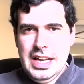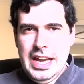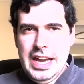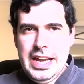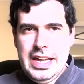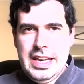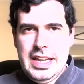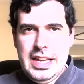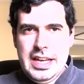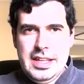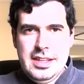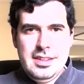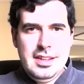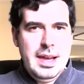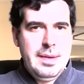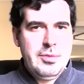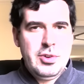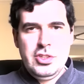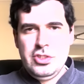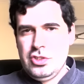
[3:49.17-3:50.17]
And then
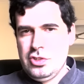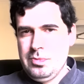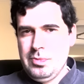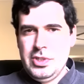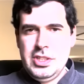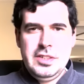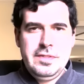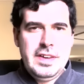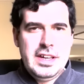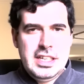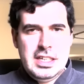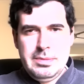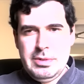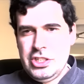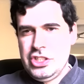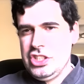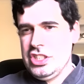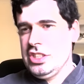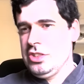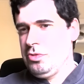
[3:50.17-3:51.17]
I'm going to modify the
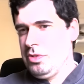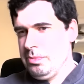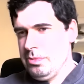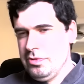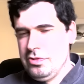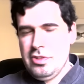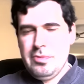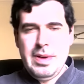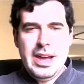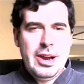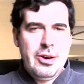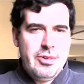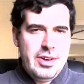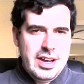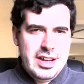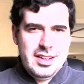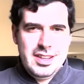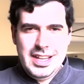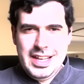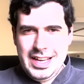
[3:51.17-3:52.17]
images, remove the
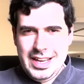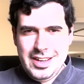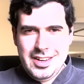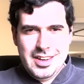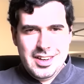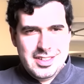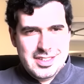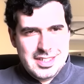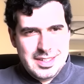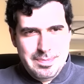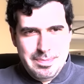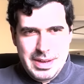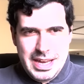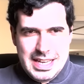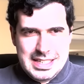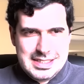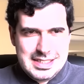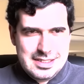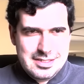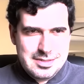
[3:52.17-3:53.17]
background, like cut and
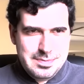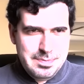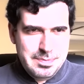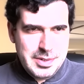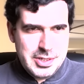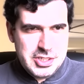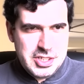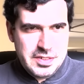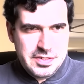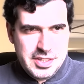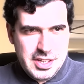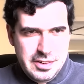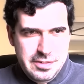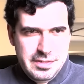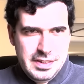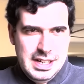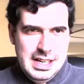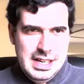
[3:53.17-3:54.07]
paste and bunch of stuff.